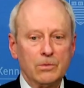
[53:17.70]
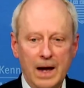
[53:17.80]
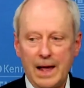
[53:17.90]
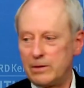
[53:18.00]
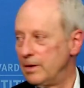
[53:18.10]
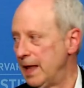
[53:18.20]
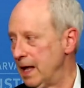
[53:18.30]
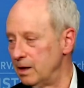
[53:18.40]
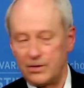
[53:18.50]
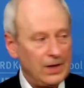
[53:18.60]
rather
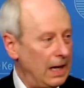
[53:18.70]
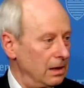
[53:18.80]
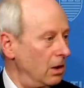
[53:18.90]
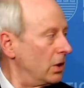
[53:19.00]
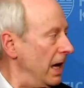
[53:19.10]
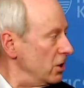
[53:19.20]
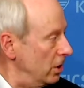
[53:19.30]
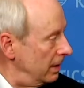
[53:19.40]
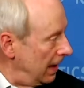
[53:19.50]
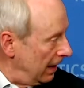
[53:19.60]
than, say,
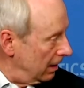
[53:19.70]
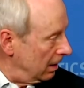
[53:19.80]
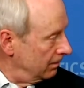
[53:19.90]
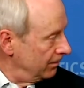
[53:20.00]
location data,